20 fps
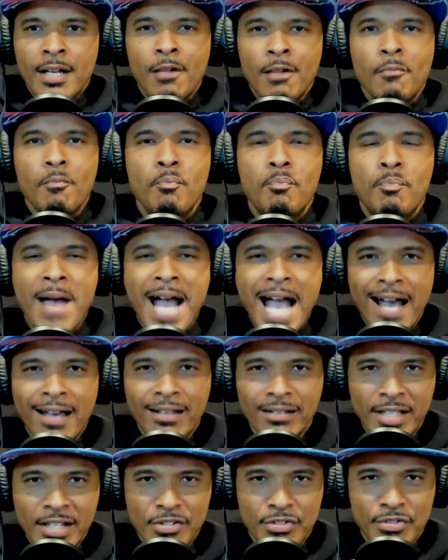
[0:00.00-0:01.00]

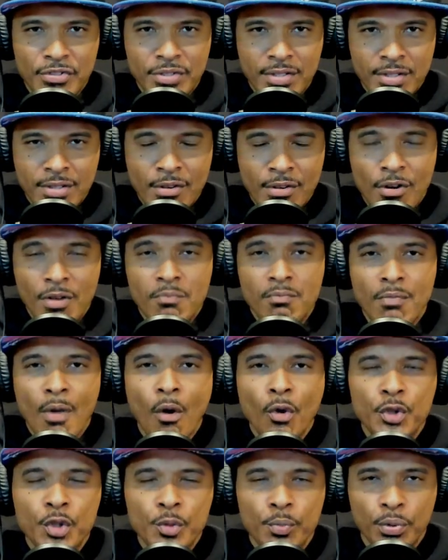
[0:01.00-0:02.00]
balanced or
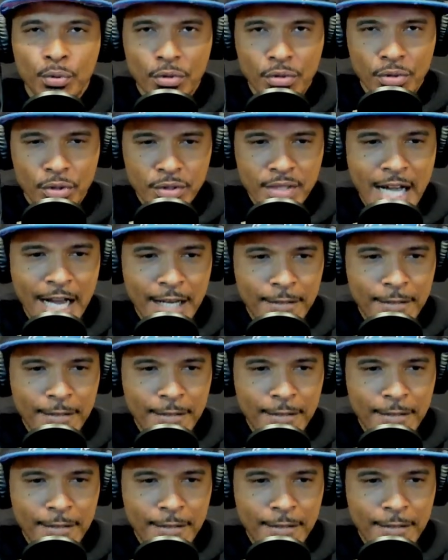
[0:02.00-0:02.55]
multiple or not.